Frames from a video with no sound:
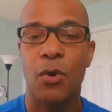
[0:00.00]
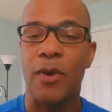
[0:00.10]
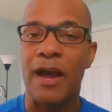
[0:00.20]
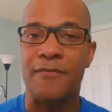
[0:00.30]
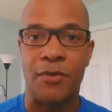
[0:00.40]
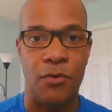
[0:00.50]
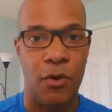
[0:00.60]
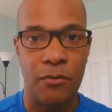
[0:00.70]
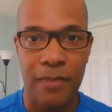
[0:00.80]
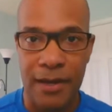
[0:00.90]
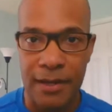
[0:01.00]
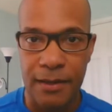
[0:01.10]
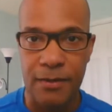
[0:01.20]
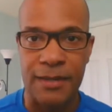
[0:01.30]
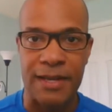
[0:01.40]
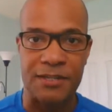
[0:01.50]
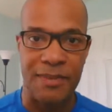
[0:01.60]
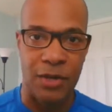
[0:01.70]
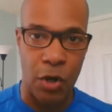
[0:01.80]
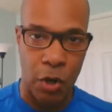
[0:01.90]
who have their own money that has
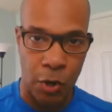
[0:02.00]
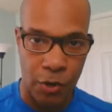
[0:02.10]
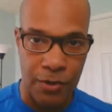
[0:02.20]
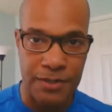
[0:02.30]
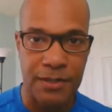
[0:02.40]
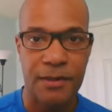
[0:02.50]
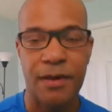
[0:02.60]
been earned